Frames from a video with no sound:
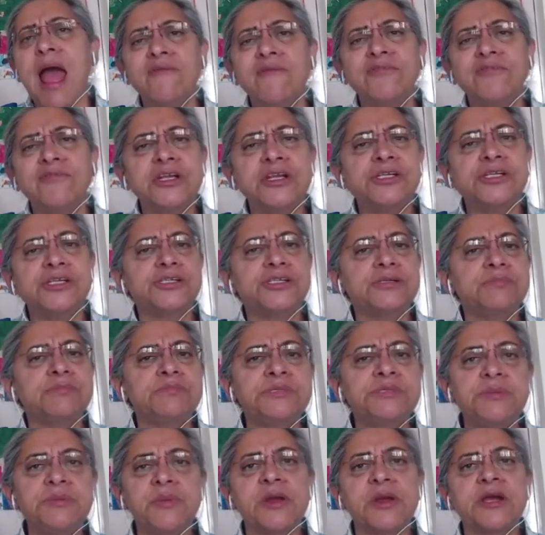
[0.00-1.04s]
average
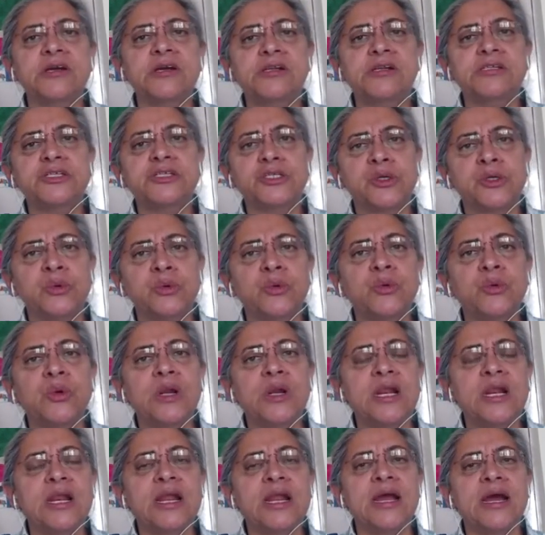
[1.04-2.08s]
typical
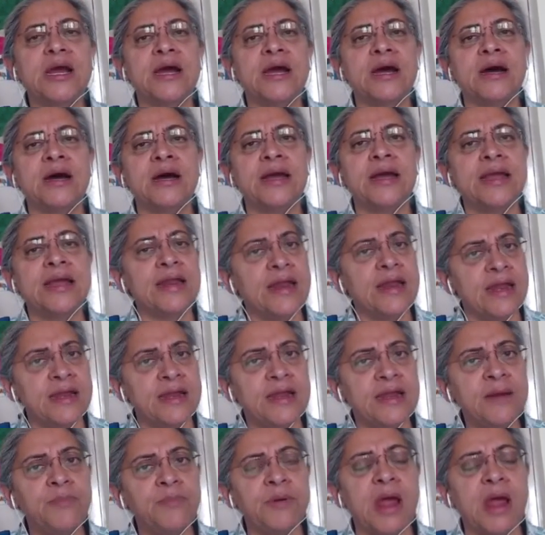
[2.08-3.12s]
school in
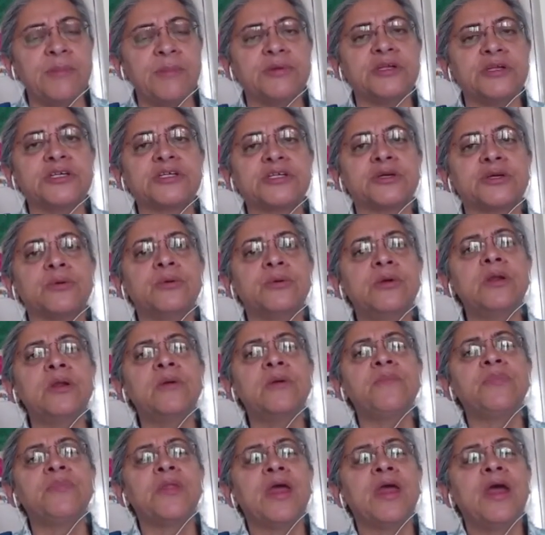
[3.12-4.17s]
India, primary school.